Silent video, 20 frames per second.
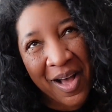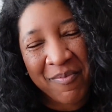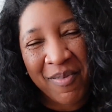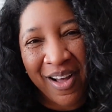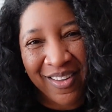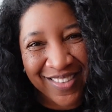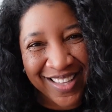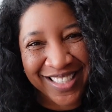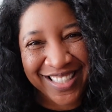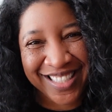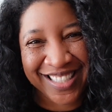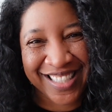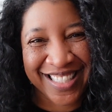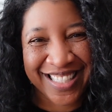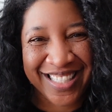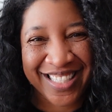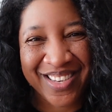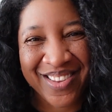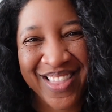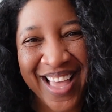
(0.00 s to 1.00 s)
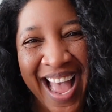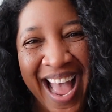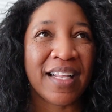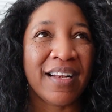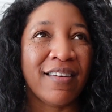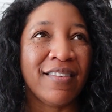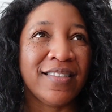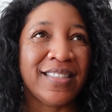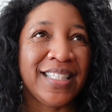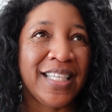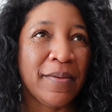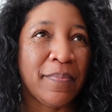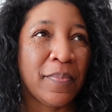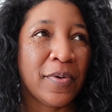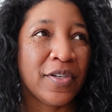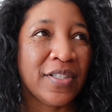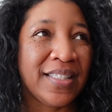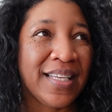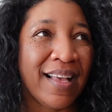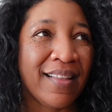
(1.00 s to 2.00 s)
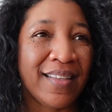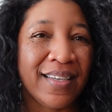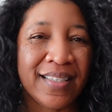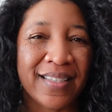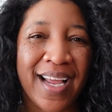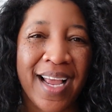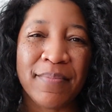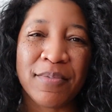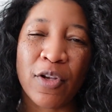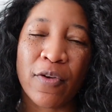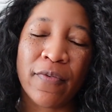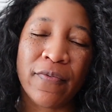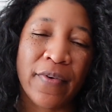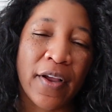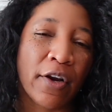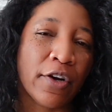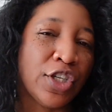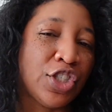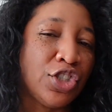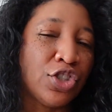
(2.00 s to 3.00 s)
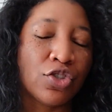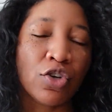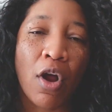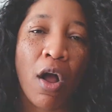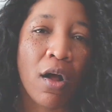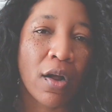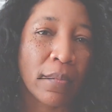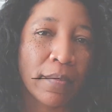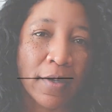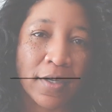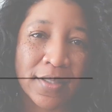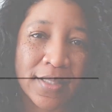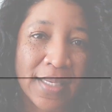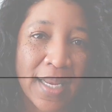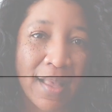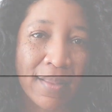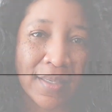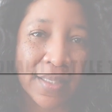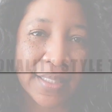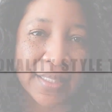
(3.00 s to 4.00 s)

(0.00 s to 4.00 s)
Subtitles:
about let's just do that? And our D personality types are very strong personality